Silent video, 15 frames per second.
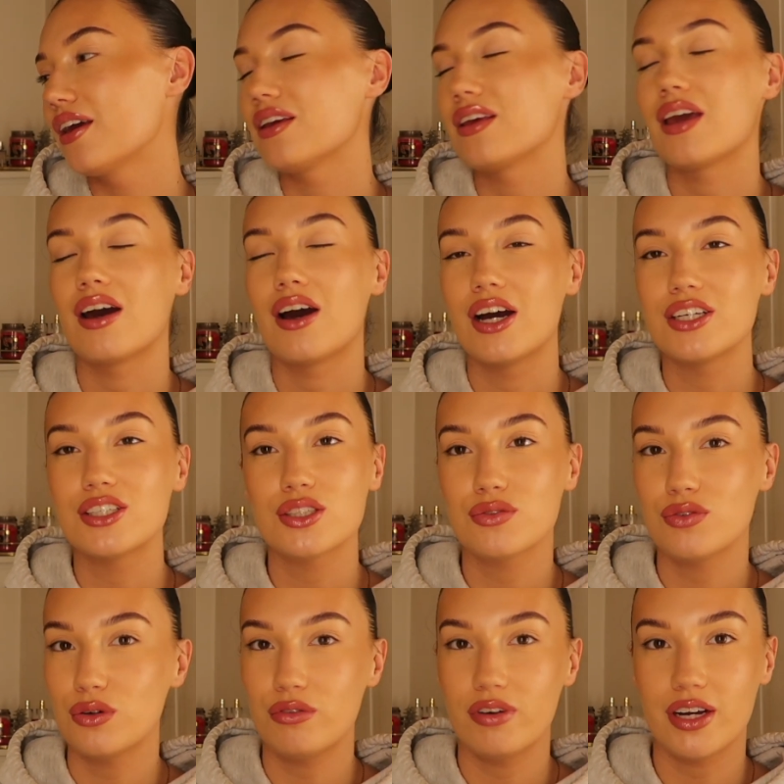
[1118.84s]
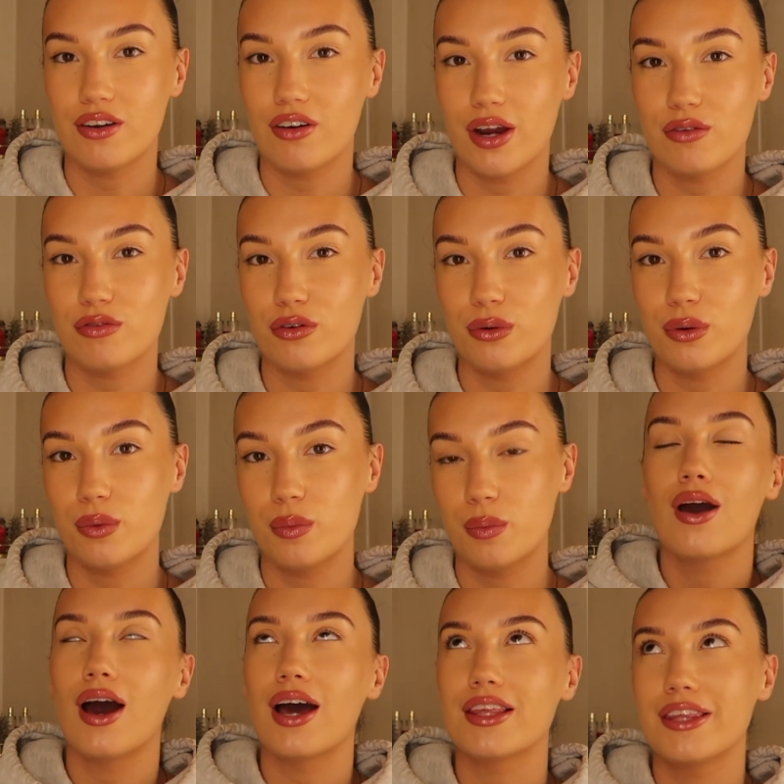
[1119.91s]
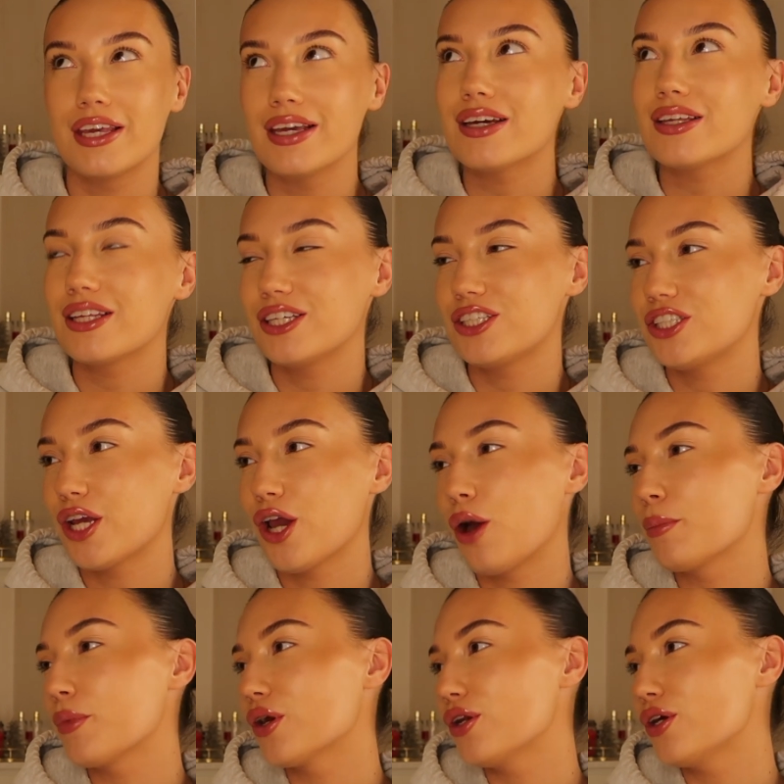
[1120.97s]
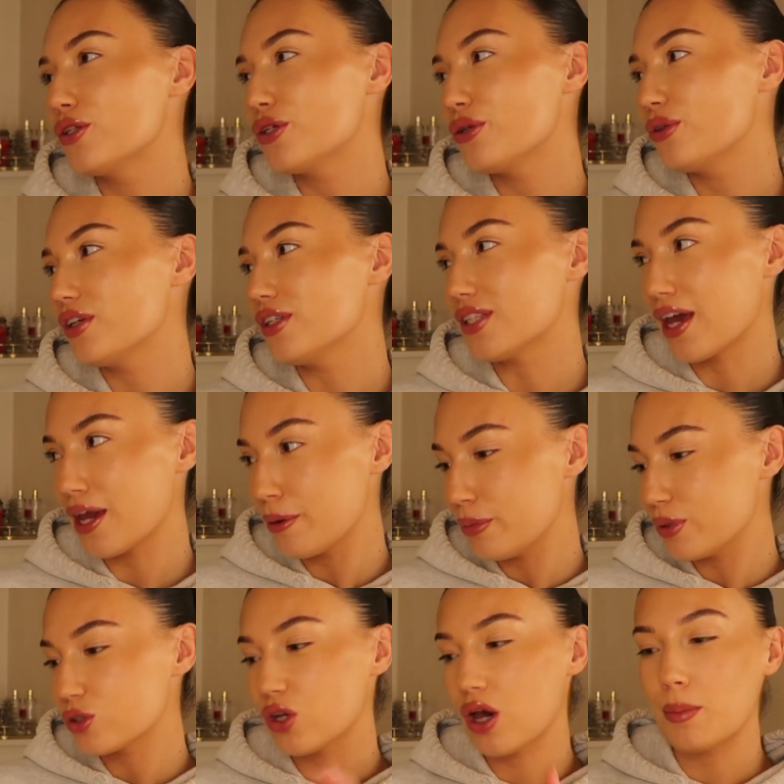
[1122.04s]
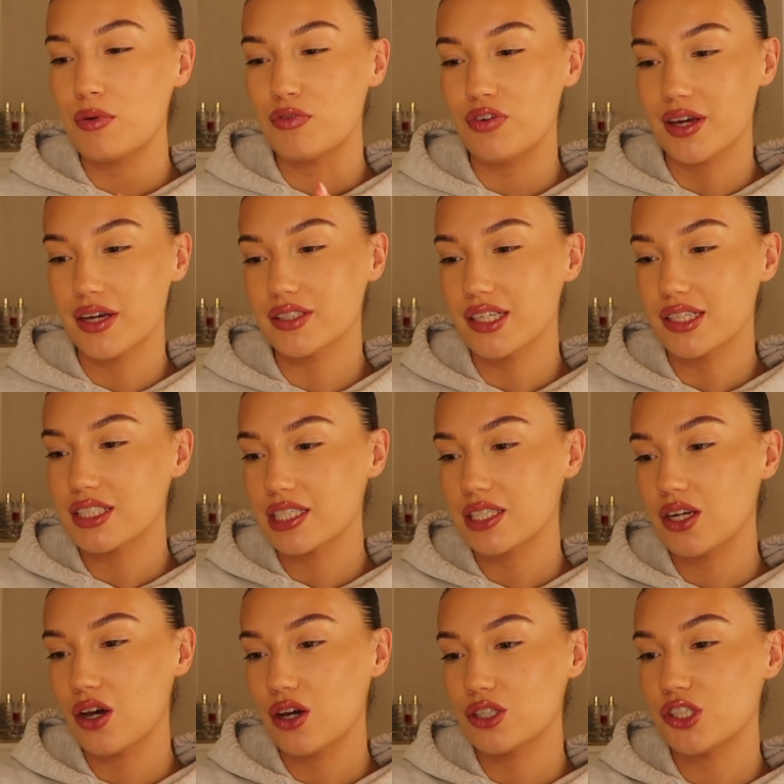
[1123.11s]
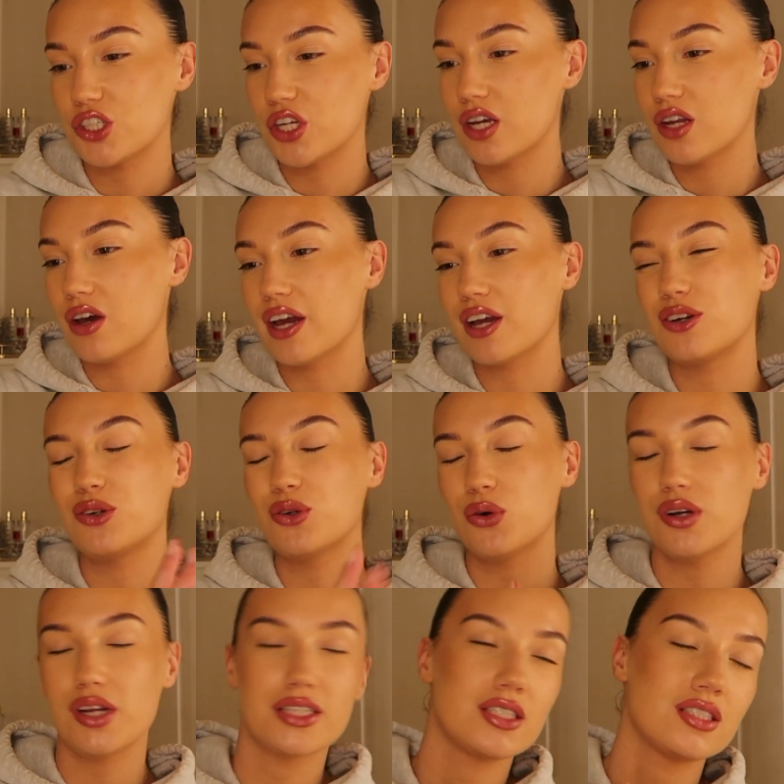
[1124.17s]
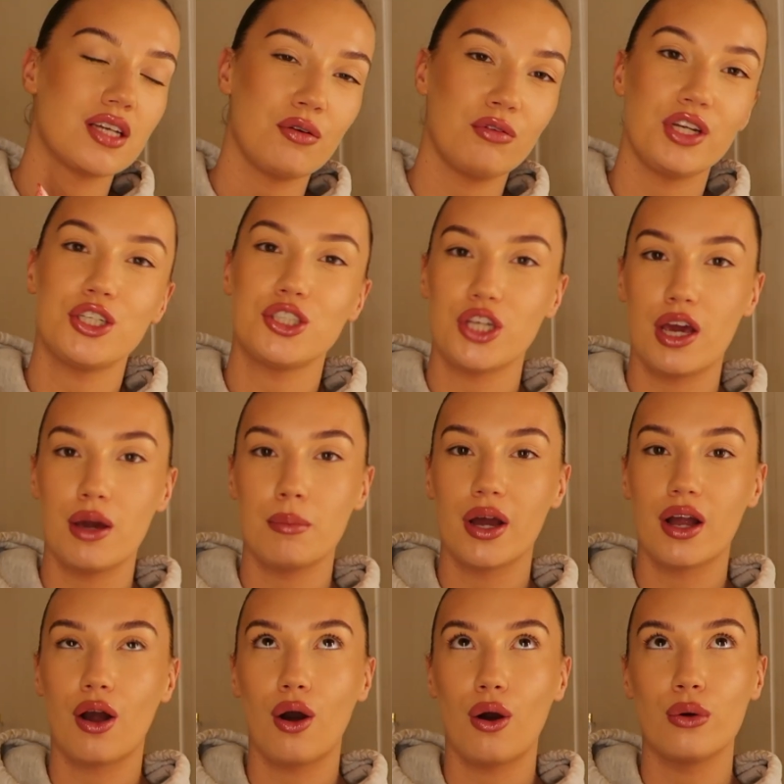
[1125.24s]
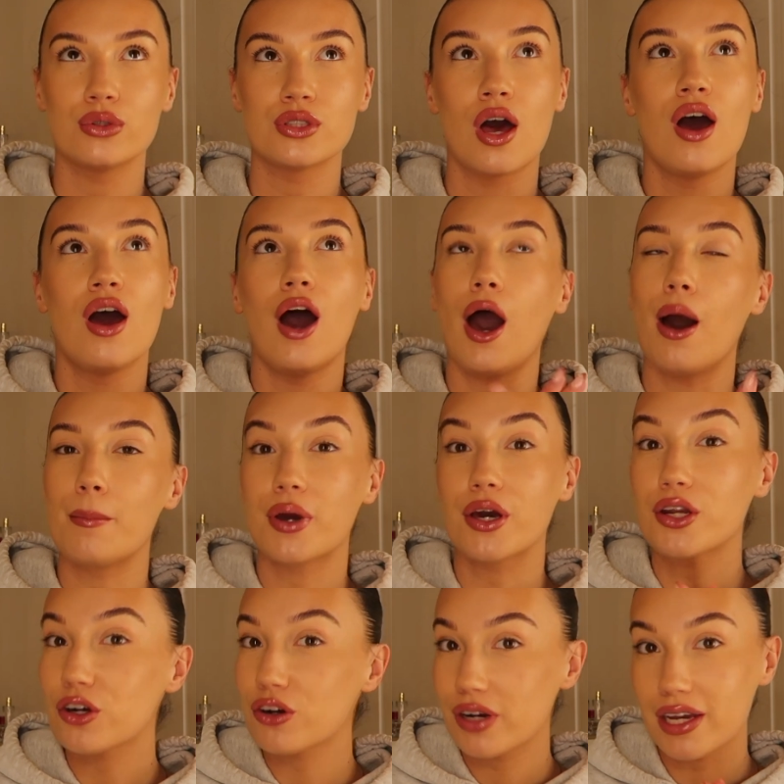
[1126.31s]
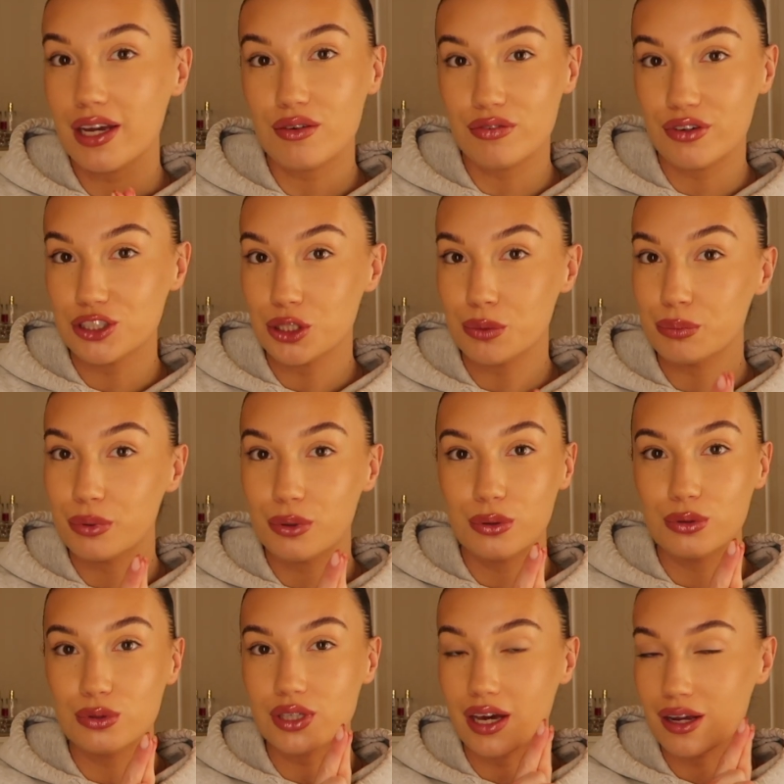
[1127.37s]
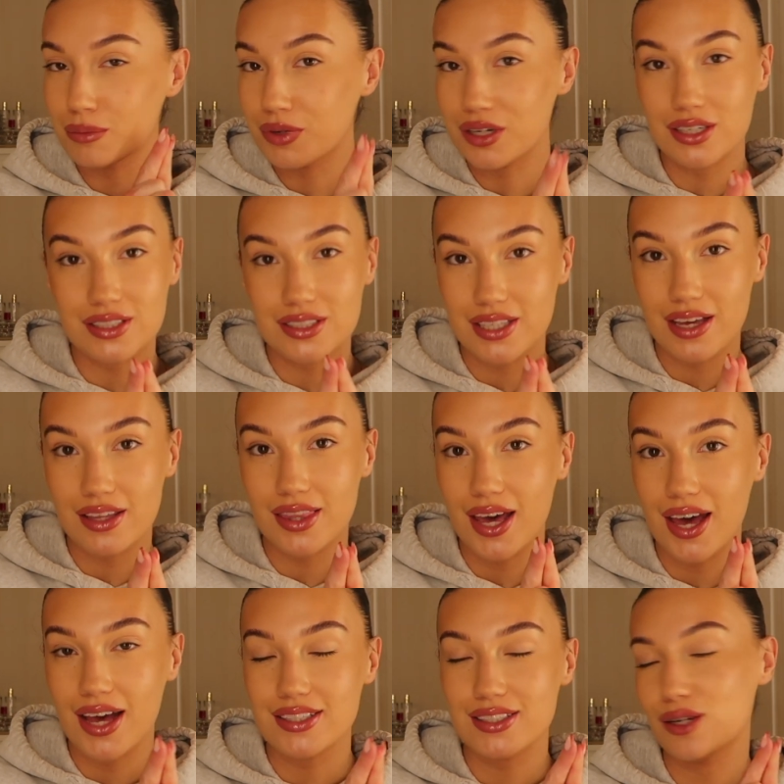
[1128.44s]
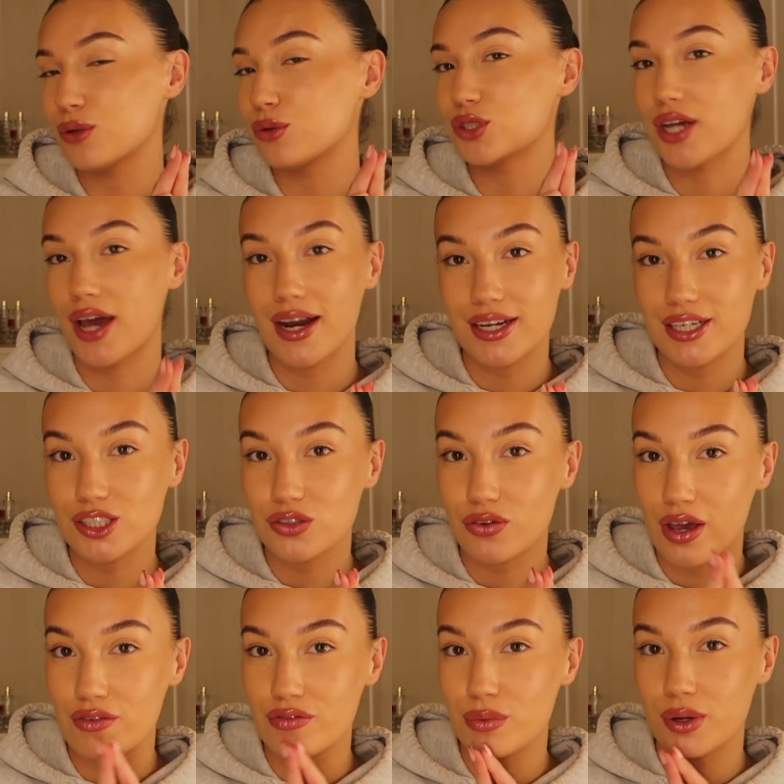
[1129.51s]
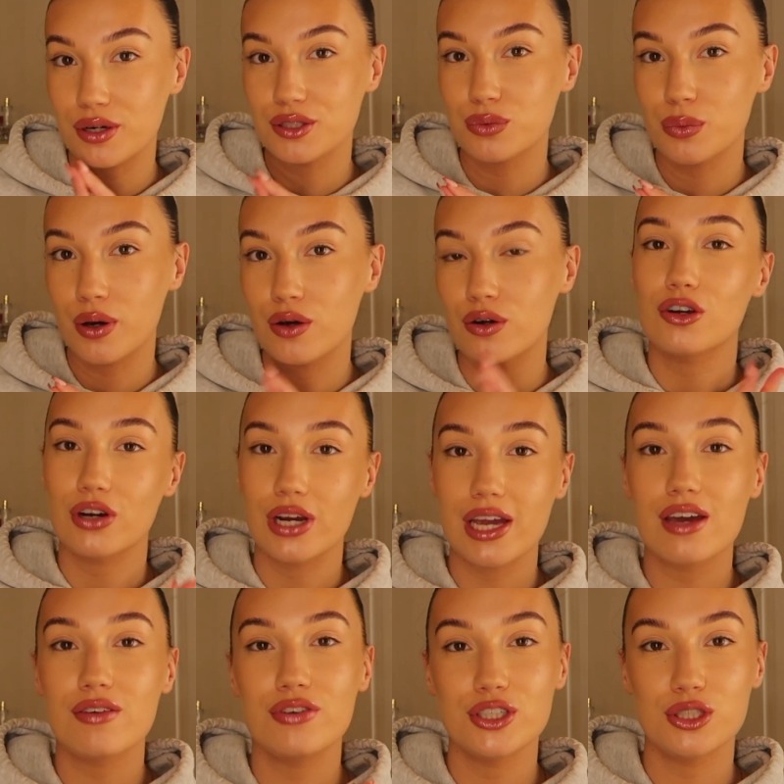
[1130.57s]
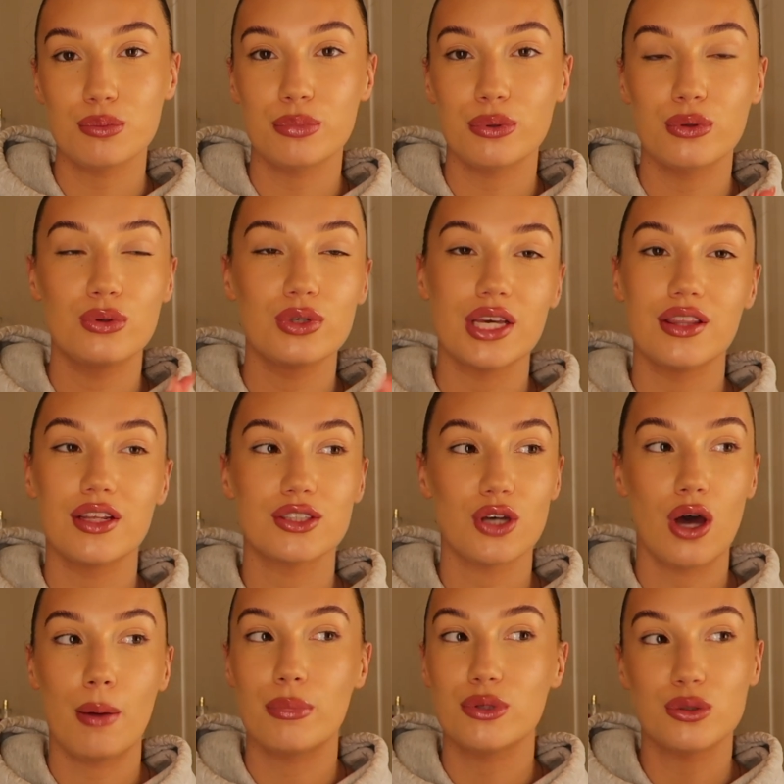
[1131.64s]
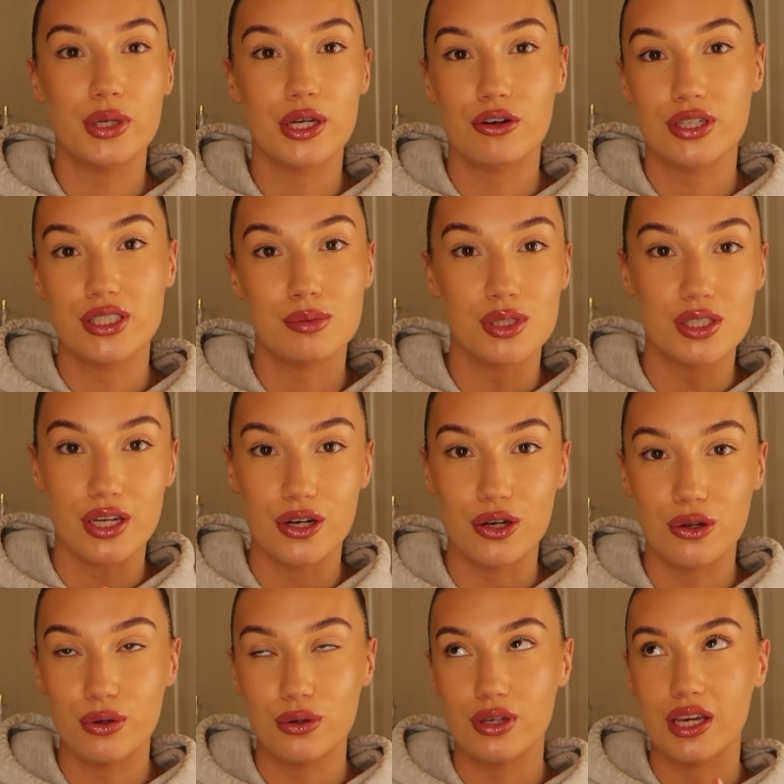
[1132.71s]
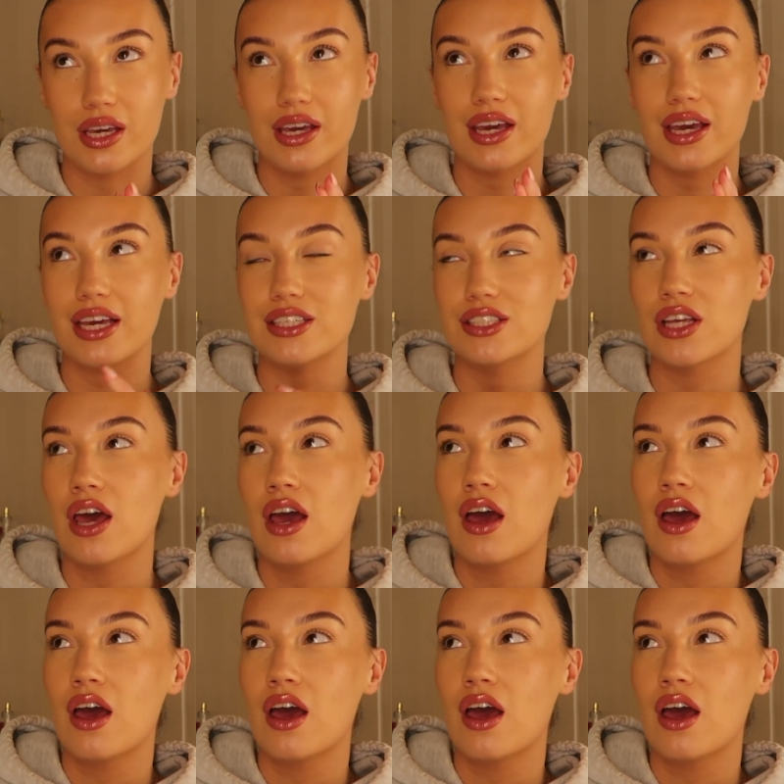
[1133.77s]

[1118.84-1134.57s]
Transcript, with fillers: yeah, I just feel really grateful. I think this year I'm gonna do the same type of thing as I did last year, like not necessarily share my goals. I'm gonna create a vision board, and I'm gonna set that as a little challenge for everyone as well. Create a vision board in the time between Christmas and New Year. It's